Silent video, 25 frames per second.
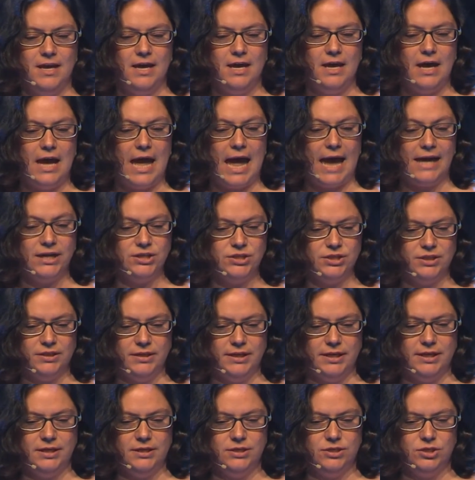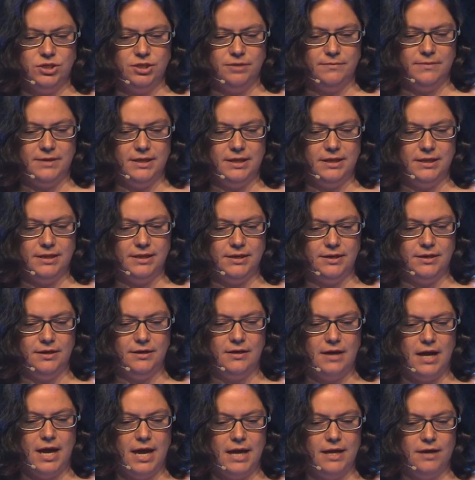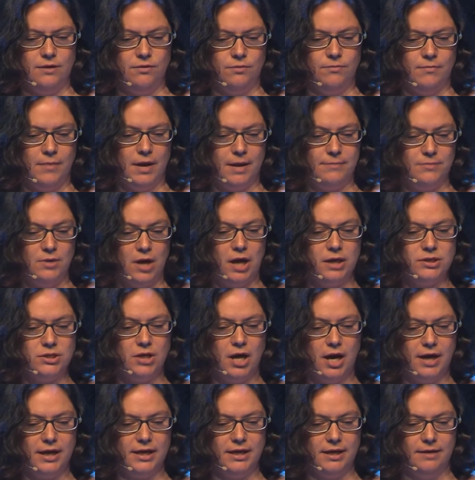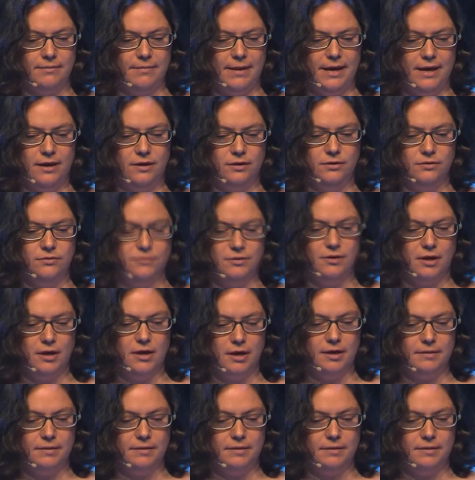Actually, to be clear, I'm not talking about